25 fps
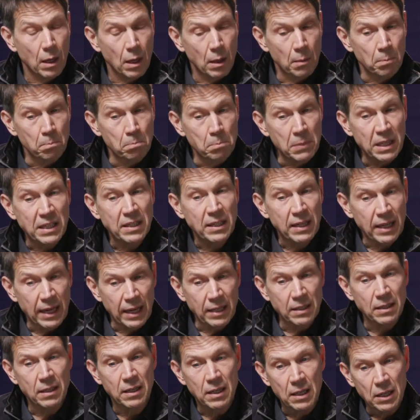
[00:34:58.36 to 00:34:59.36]

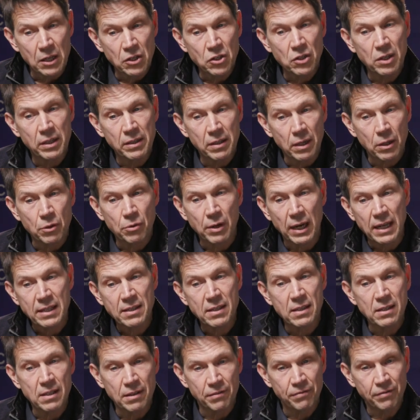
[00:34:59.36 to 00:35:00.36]
mitigated initially the
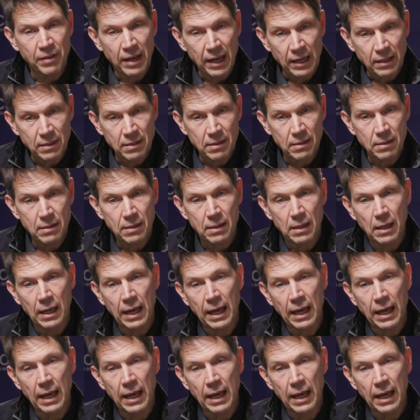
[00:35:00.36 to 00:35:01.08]
crisis effects